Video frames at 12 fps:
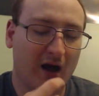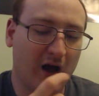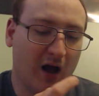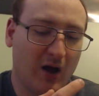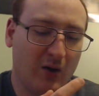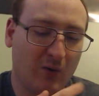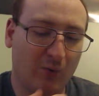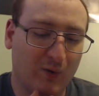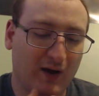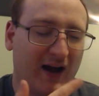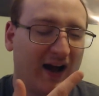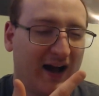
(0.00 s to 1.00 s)
"Oh,
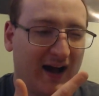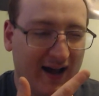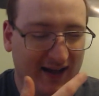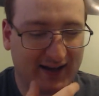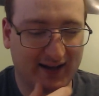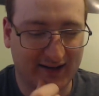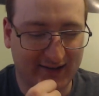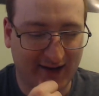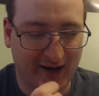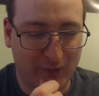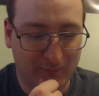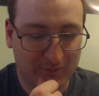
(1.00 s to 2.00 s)
I get it
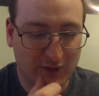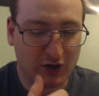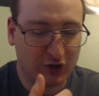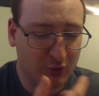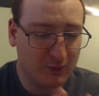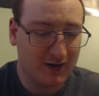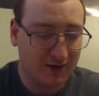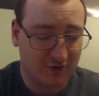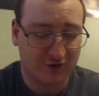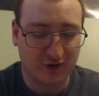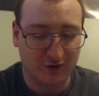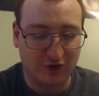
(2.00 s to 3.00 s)
now. You want to
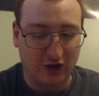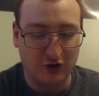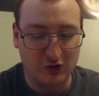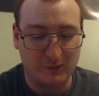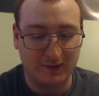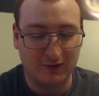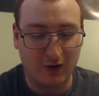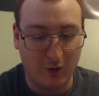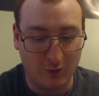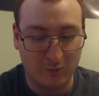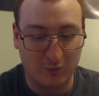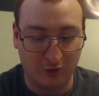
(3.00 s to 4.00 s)
assault the human
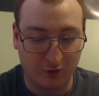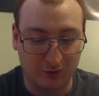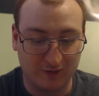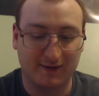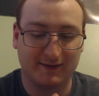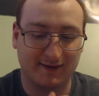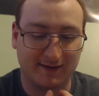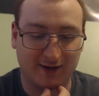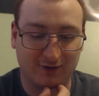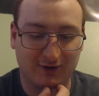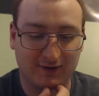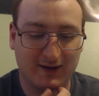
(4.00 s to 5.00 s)
home world," said
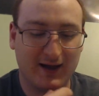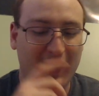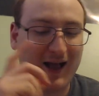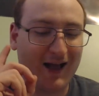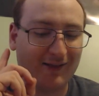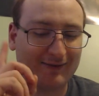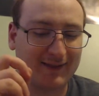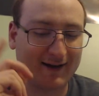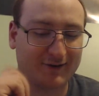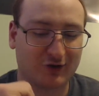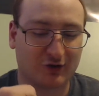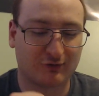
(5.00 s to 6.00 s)
Nathan. "That is
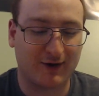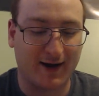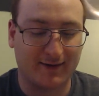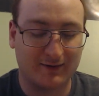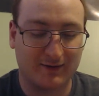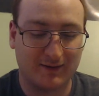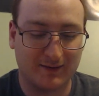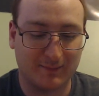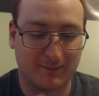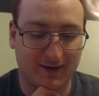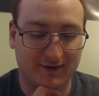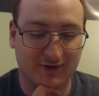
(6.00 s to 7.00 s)
correct,
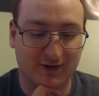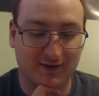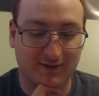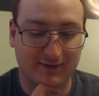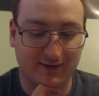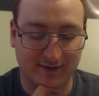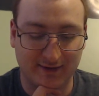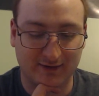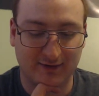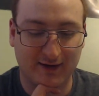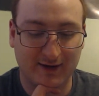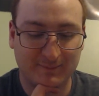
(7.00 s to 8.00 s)
my son," said
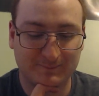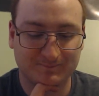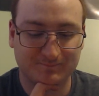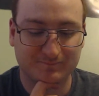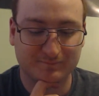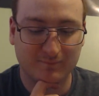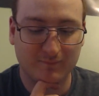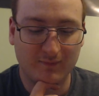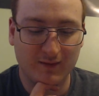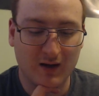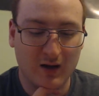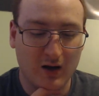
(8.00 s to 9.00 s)
Nikolai.
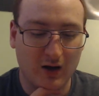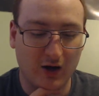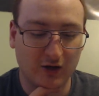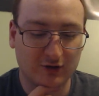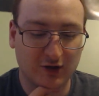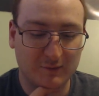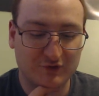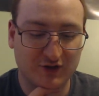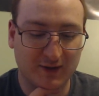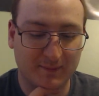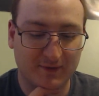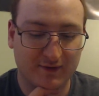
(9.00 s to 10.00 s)
"All armed
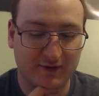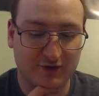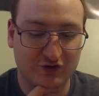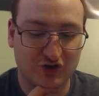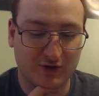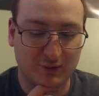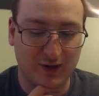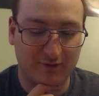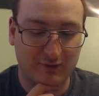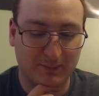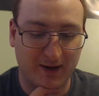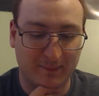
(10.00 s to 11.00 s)
ships, this is General Evan
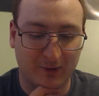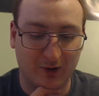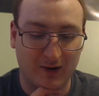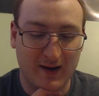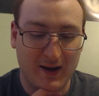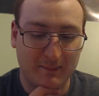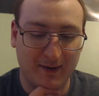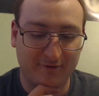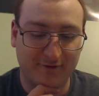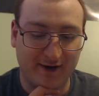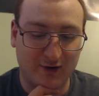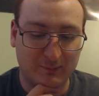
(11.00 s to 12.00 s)
Piper. Make
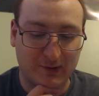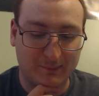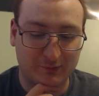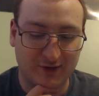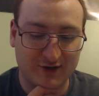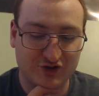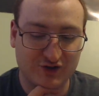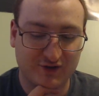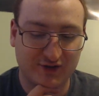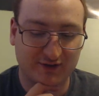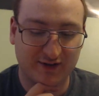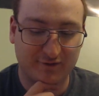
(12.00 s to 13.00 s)
final preparations to
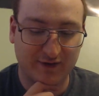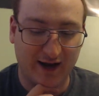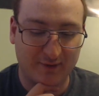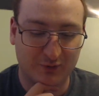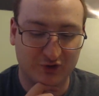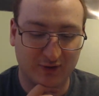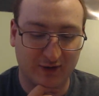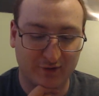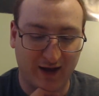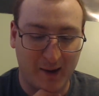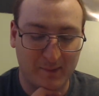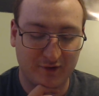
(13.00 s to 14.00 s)
leave Tasper Twelve's
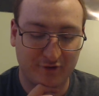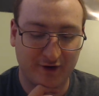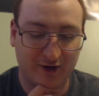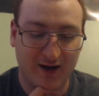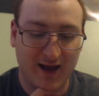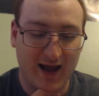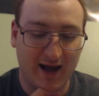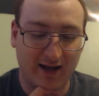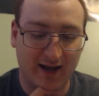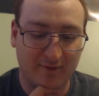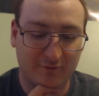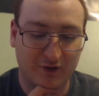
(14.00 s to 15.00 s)
atmosphere and
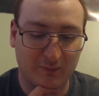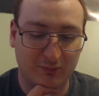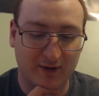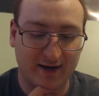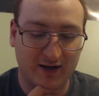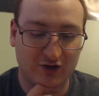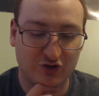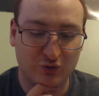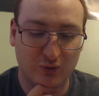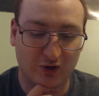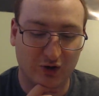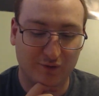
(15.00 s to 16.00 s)
head for the planet New
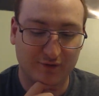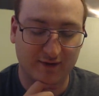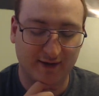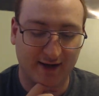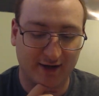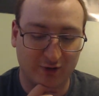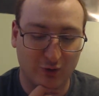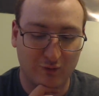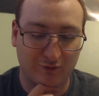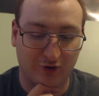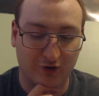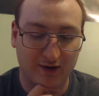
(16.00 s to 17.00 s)
Earth to take it
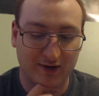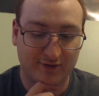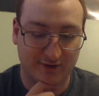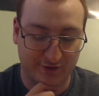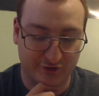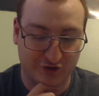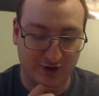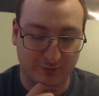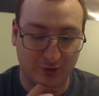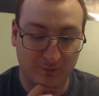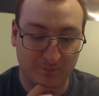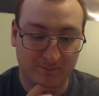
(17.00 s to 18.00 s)
over," said the
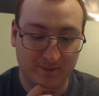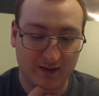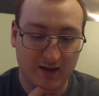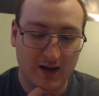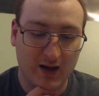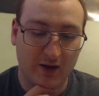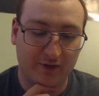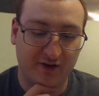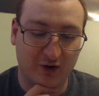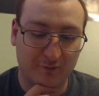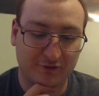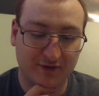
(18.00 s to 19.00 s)
general. The
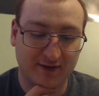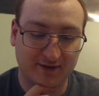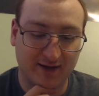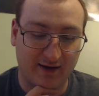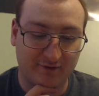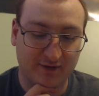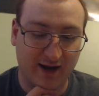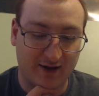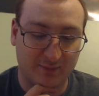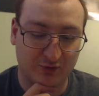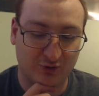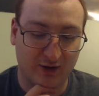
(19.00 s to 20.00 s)
armed fleet left
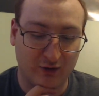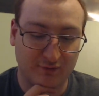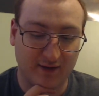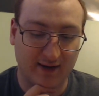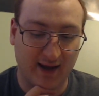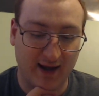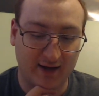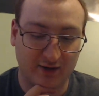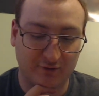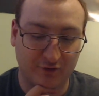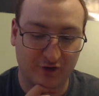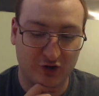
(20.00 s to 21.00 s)
Tasper Twelve and headed
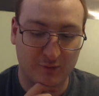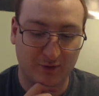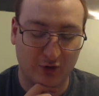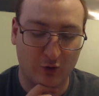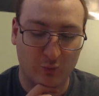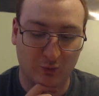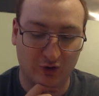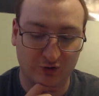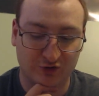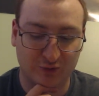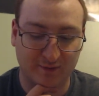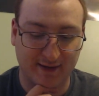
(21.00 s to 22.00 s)
for the human homeworld
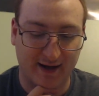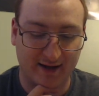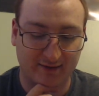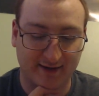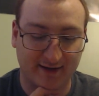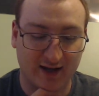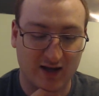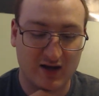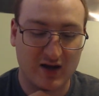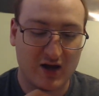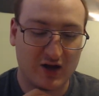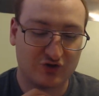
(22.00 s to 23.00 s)
to annihilate it,
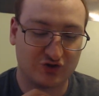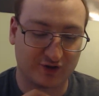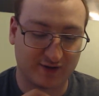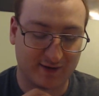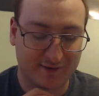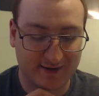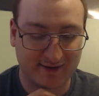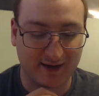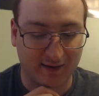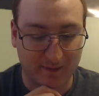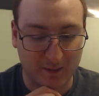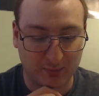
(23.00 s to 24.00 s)
just as they
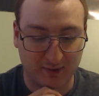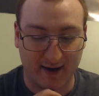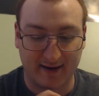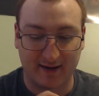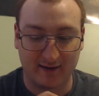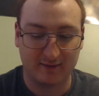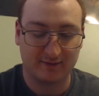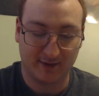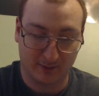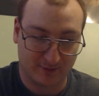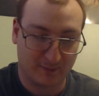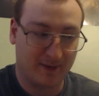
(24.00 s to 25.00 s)
did the planet.
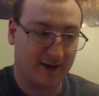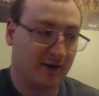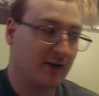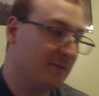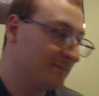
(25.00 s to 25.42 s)
Delta Mega.